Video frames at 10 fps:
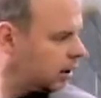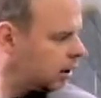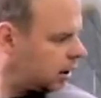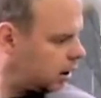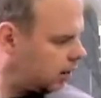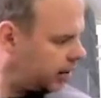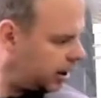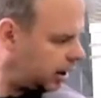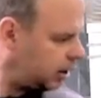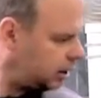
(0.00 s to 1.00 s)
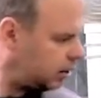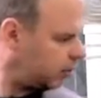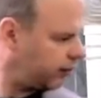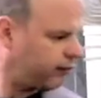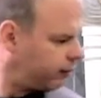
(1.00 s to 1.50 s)
And you know,
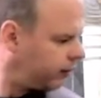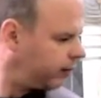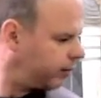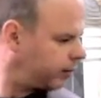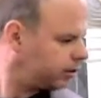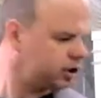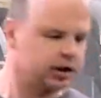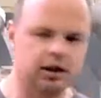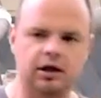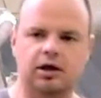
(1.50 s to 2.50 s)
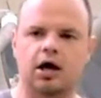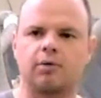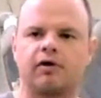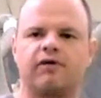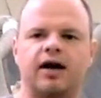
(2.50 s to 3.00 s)
we've been pushing the
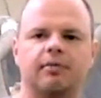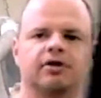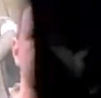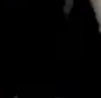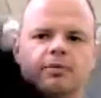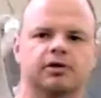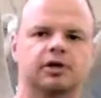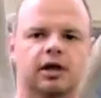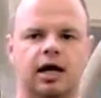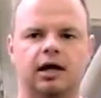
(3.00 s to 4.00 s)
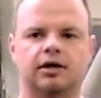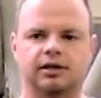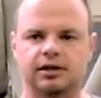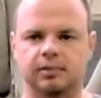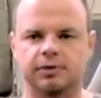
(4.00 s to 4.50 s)
carbon fiber sabers a lot
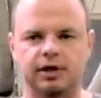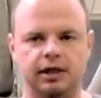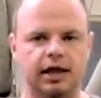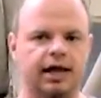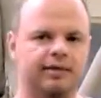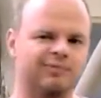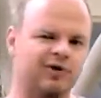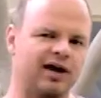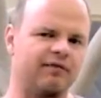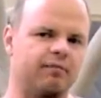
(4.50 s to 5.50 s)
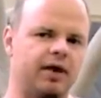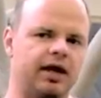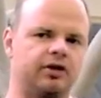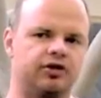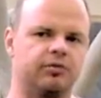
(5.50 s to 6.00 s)
because they're pretty light. We haven't
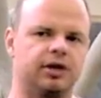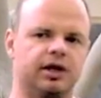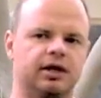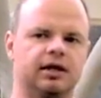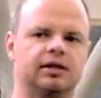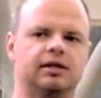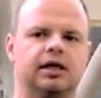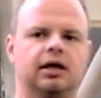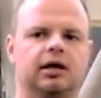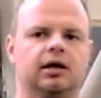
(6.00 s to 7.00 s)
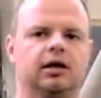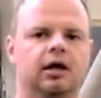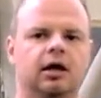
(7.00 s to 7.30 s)
made too many of these in